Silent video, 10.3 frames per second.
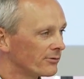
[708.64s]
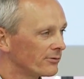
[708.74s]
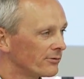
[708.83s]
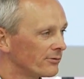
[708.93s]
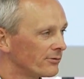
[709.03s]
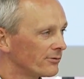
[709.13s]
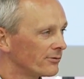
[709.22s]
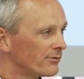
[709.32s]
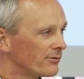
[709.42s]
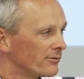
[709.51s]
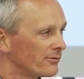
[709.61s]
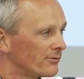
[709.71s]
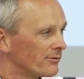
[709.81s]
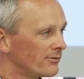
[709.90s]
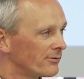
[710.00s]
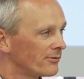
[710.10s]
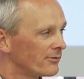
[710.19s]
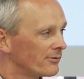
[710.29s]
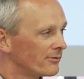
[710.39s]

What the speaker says: Nobody speaks.